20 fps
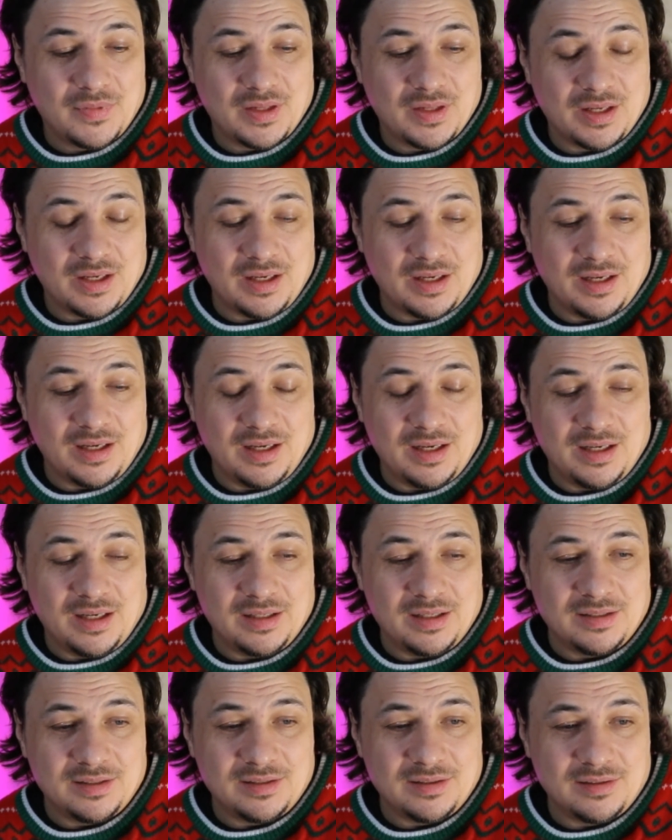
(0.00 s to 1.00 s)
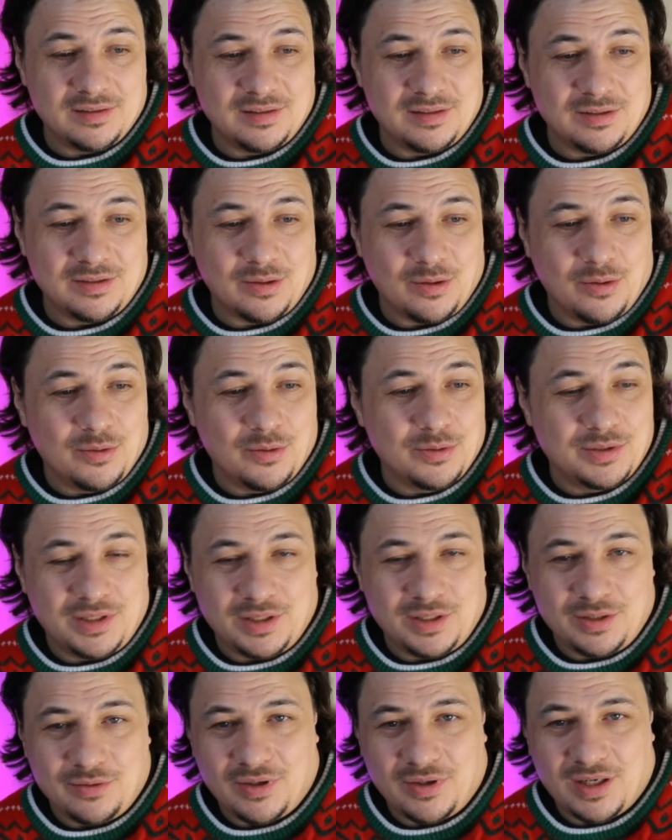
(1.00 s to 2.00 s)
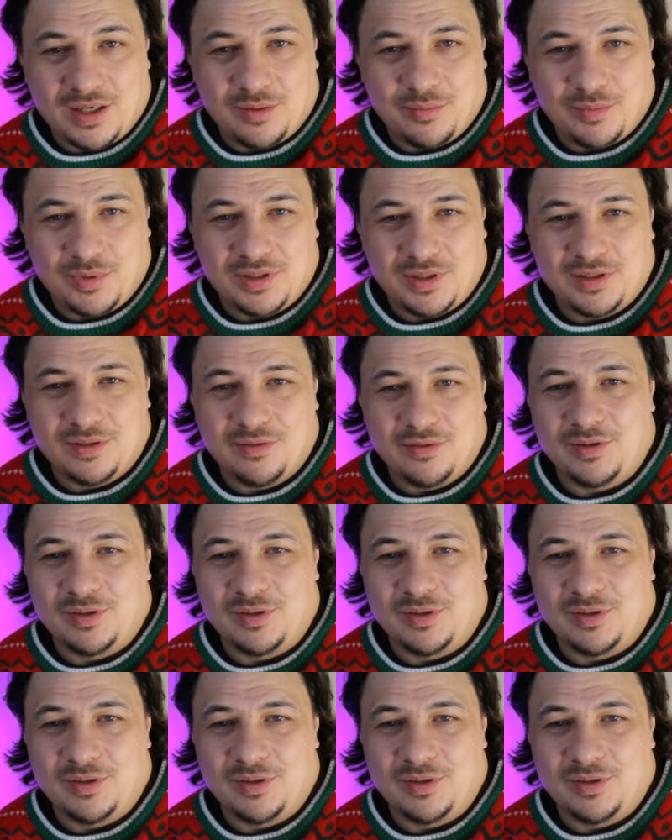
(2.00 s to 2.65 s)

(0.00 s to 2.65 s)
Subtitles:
and in cozy environment,